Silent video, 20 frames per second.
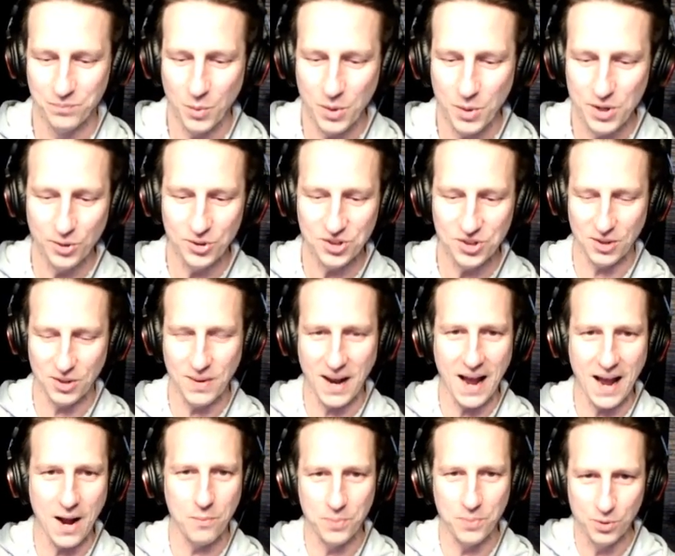We also
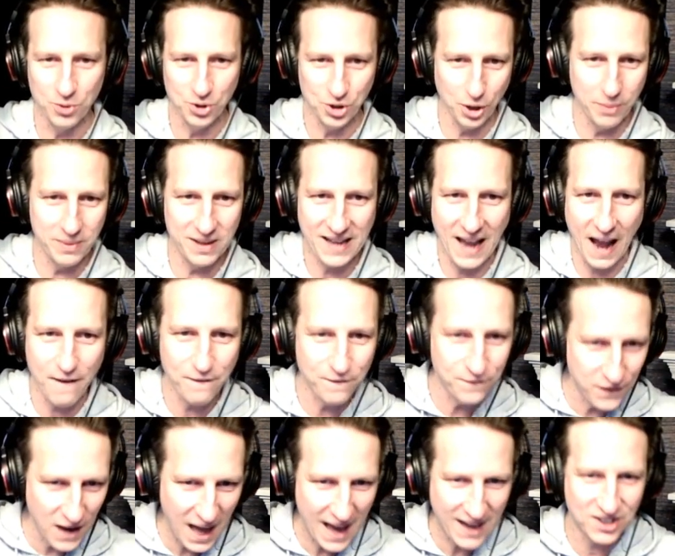now, Bruce Sherman again,
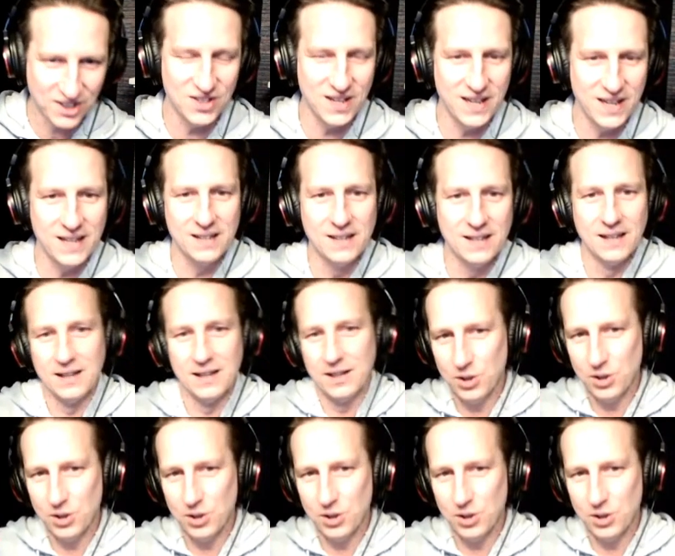flexing,